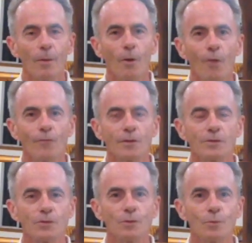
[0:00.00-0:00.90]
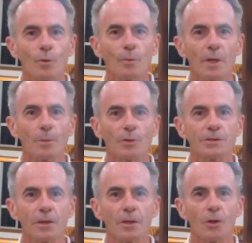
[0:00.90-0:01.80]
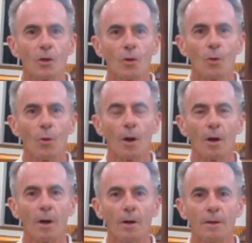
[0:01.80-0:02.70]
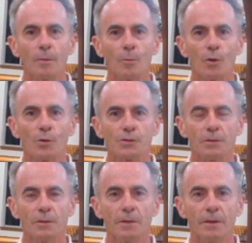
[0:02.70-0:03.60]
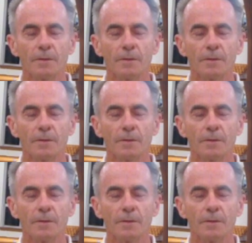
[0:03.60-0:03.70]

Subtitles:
hopefully soon we'll be able to say hello in person.